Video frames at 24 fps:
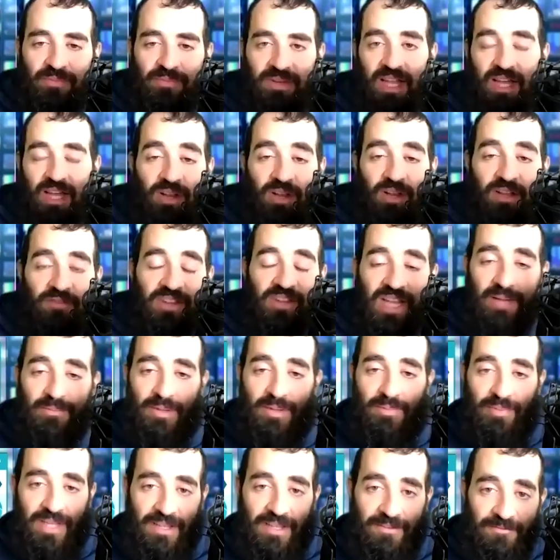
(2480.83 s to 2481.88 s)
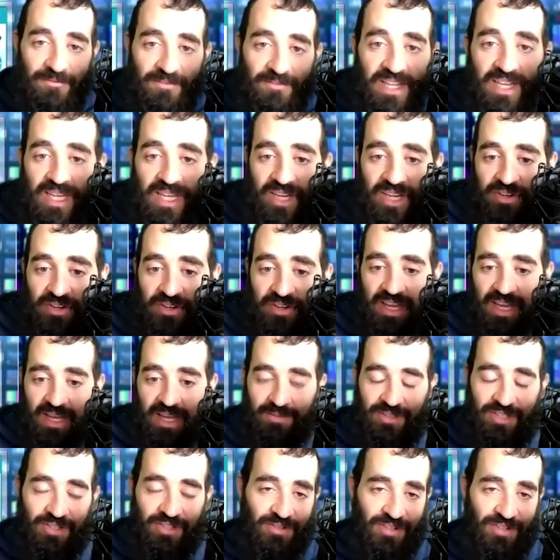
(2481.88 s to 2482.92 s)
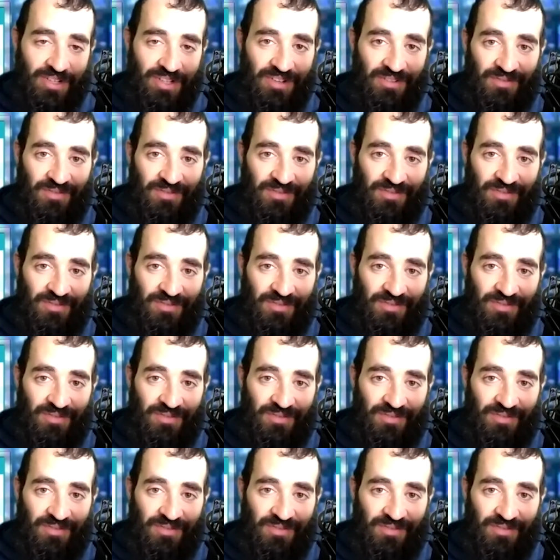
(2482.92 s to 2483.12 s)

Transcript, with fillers: like, well, if you let me play video games, you're a good